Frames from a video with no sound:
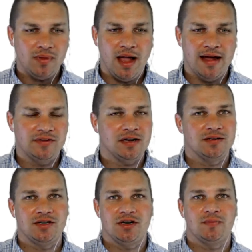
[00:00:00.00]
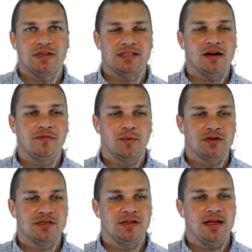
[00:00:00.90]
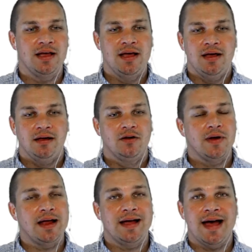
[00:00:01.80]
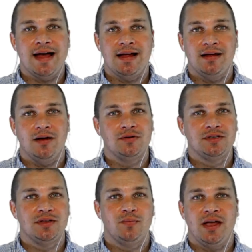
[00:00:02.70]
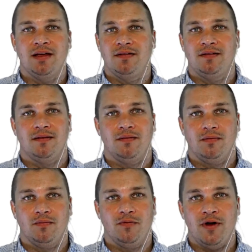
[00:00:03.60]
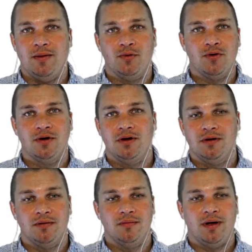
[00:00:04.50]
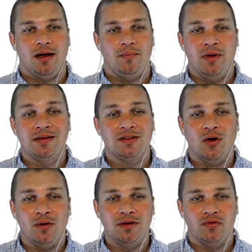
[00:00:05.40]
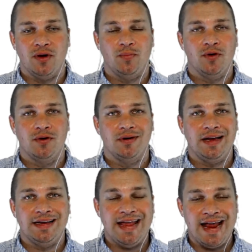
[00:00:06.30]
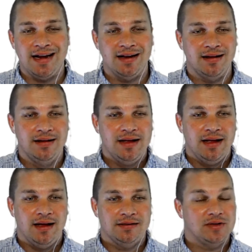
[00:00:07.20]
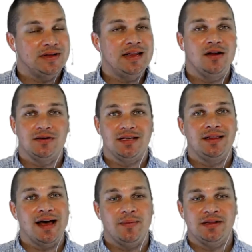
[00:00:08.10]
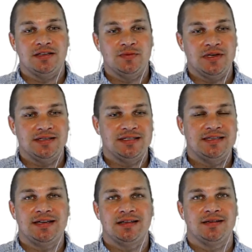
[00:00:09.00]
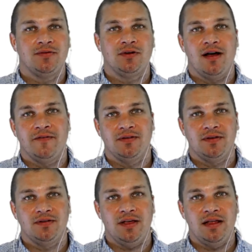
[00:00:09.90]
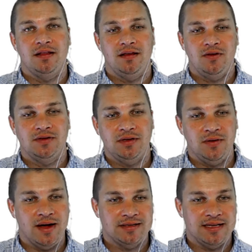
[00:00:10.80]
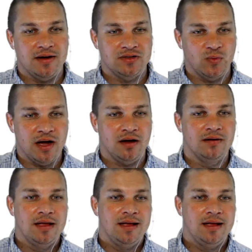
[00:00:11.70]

I've talked to Chuck myself personally. Great guy. Owns the biggest freight broker, biggest and oldest freight broker in Canada. So he knows a lot about this business. He's got several offices in the U.S. now as well.